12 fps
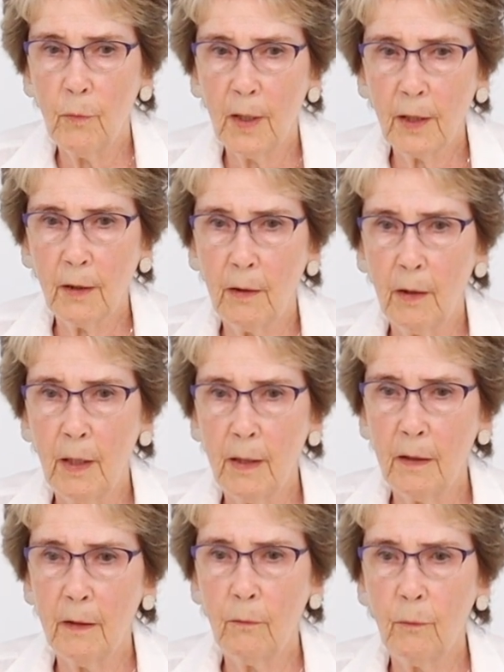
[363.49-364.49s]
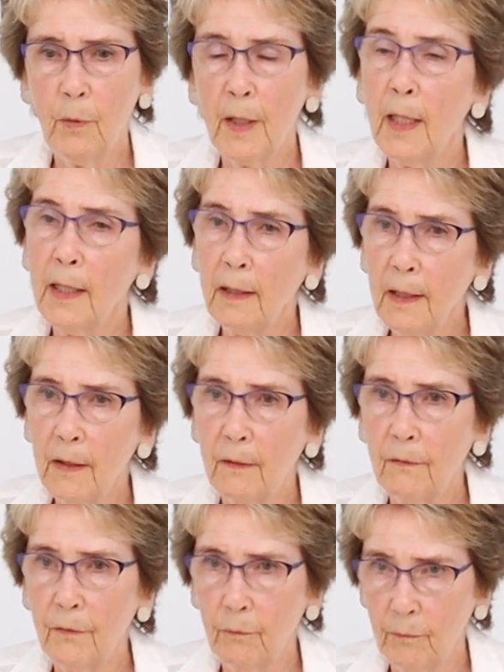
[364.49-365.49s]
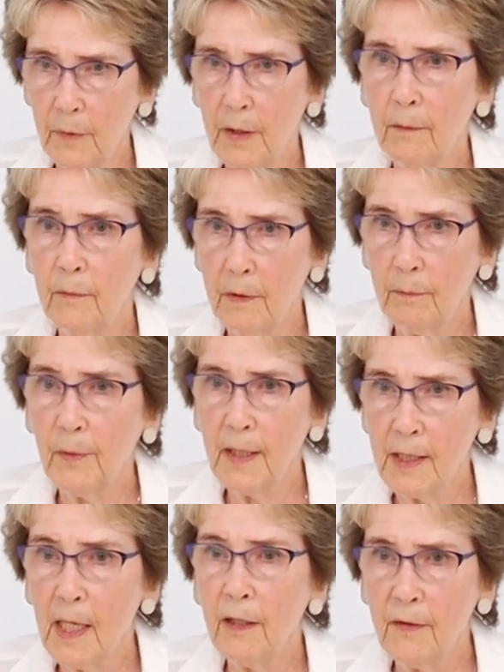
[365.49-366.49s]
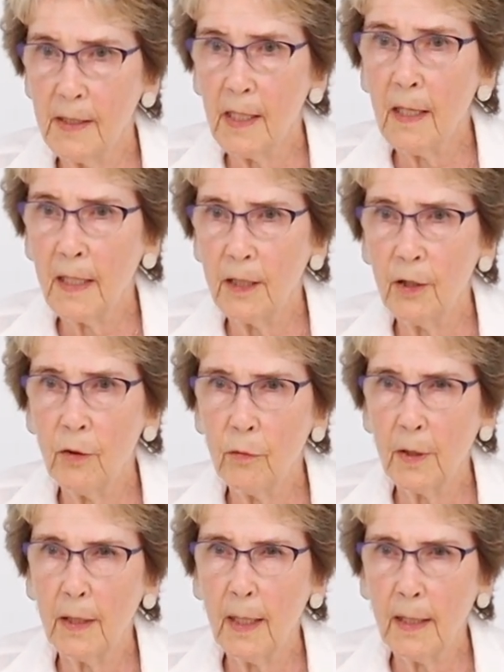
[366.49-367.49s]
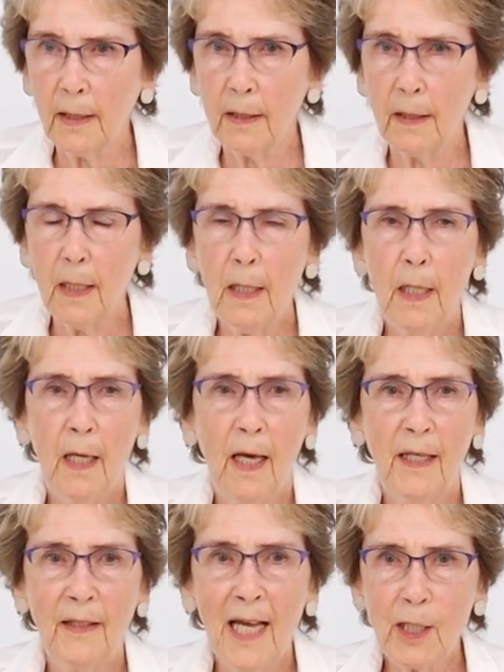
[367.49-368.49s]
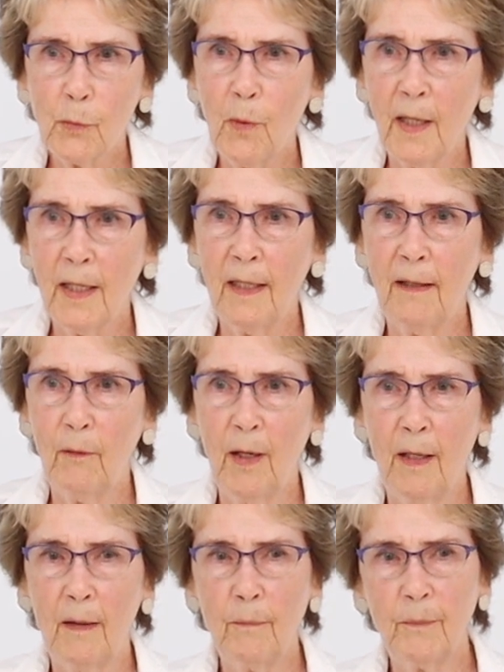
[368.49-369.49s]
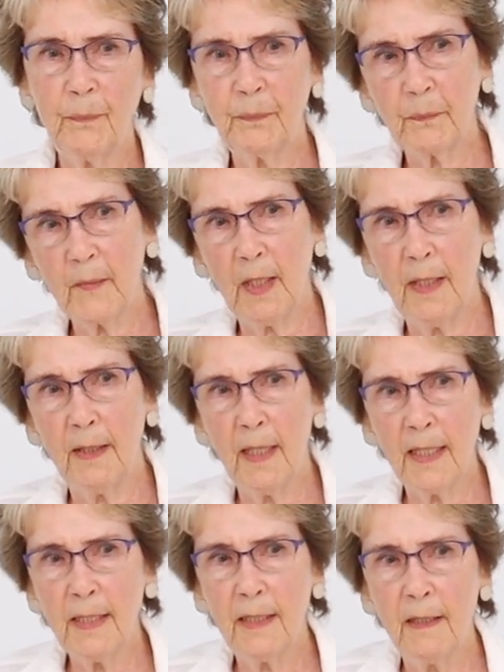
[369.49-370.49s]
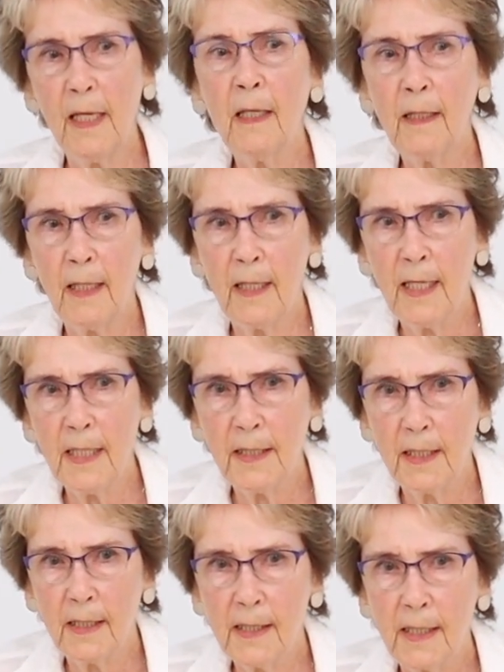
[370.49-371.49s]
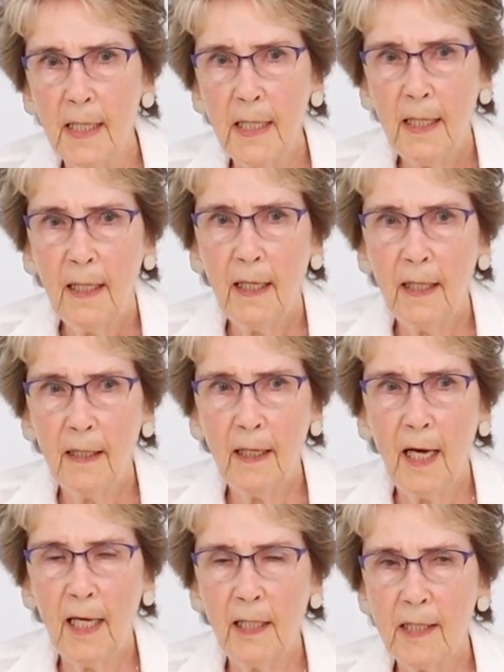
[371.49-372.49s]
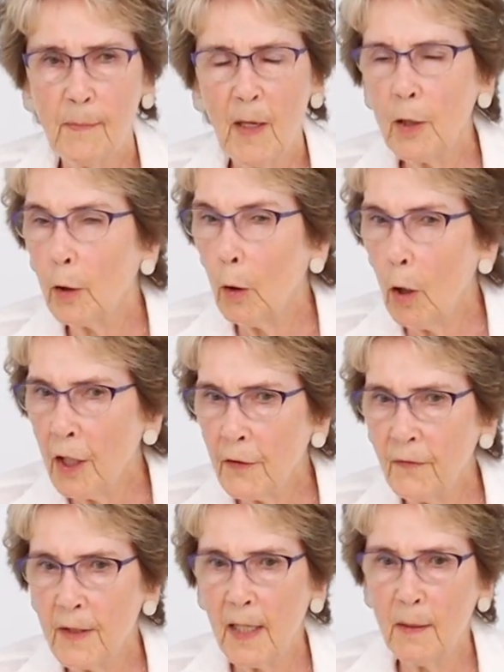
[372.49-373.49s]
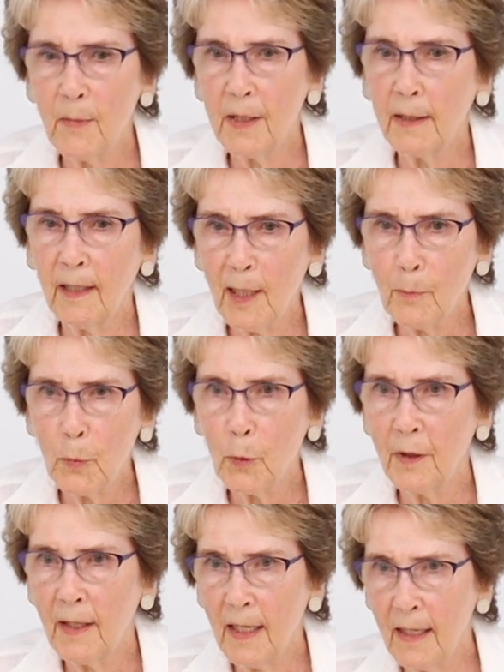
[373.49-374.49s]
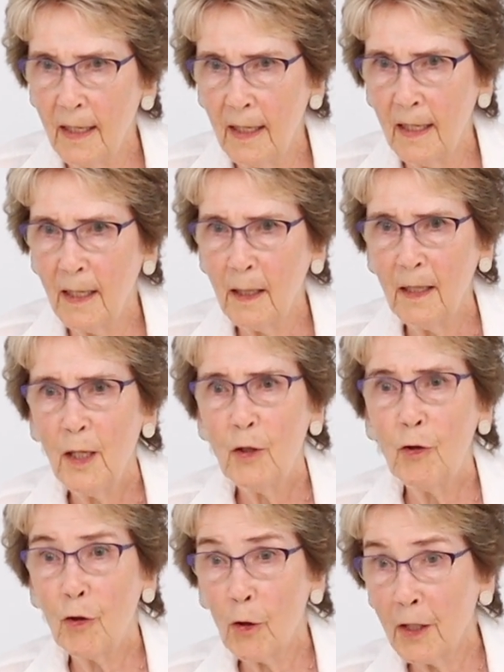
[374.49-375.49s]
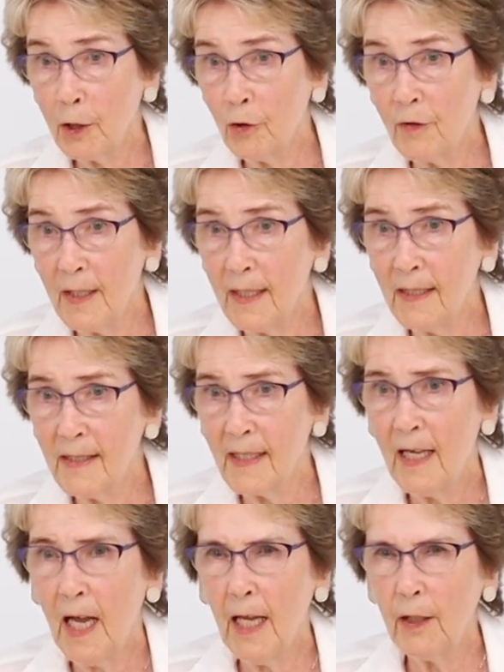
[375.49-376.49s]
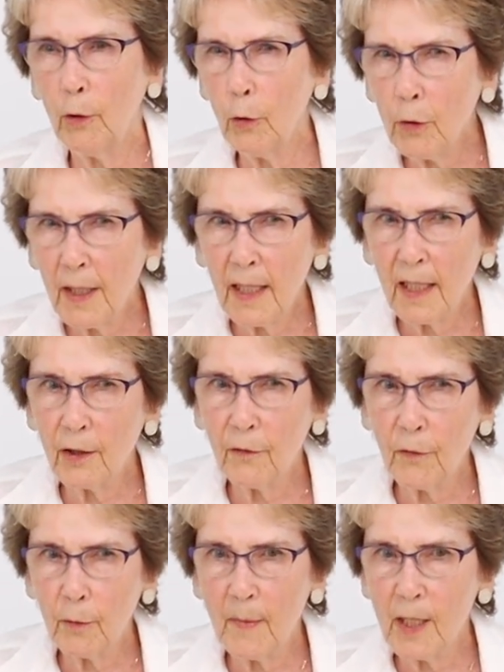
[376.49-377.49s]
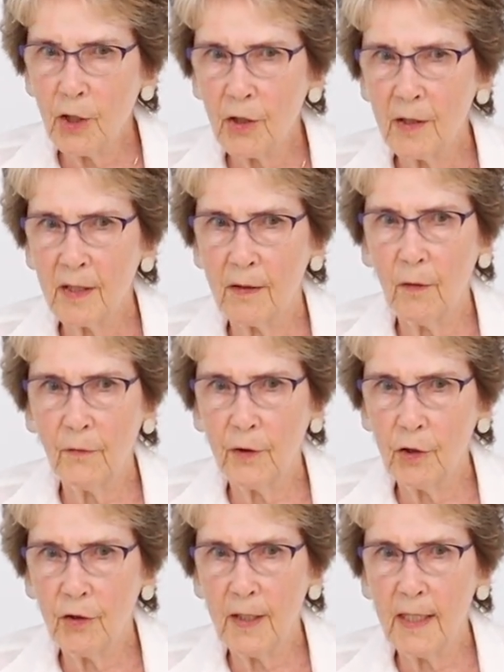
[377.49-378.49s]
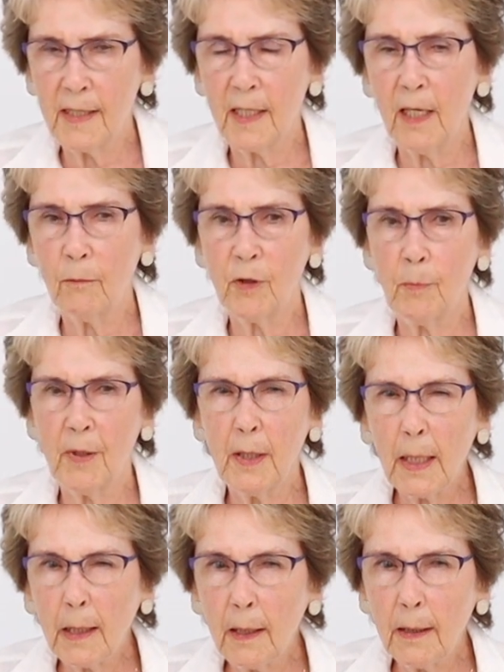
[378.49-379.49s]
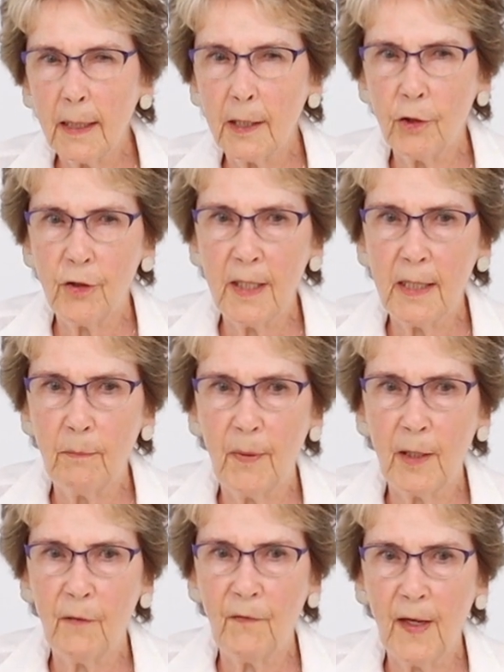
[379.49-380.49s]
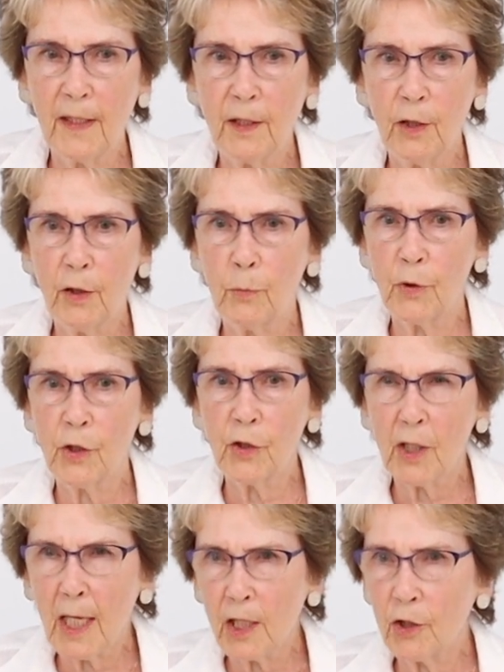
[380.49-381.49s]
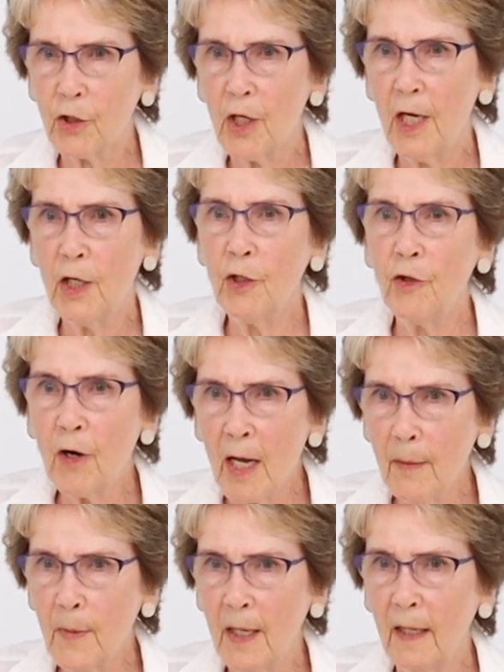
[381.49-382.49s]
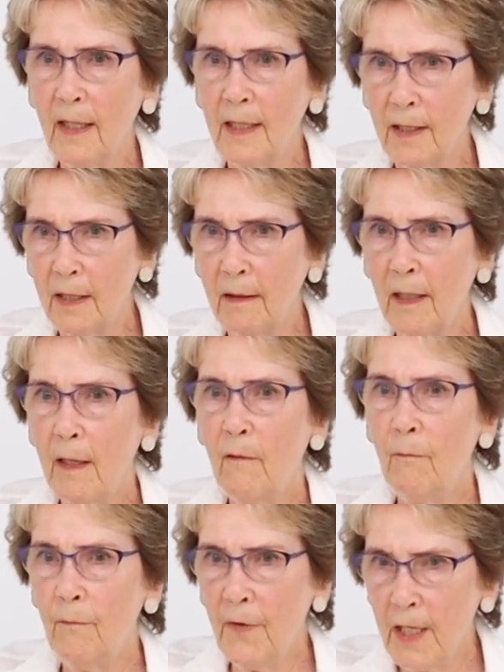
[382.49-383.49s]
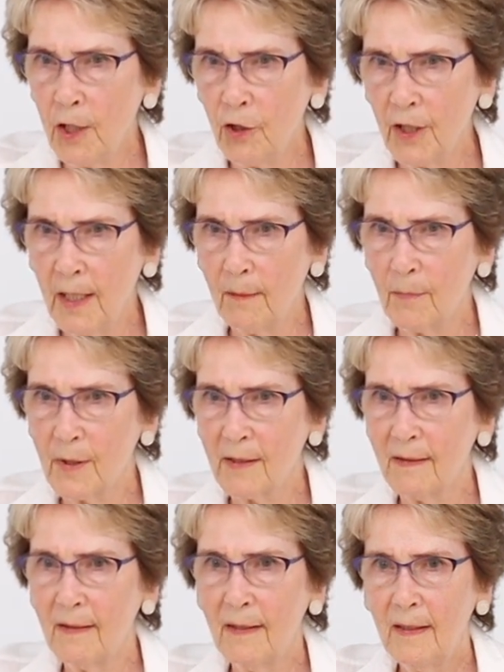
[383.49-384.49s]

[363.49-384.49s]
work where I live, the place I reside, the Okanagan, and that's why in the early 80s I spent a lot of time in the Glenmore area drawing trees and looking at the formations of the trees, and I was particularly intrigued by the fact that there was such drama in the V shapes.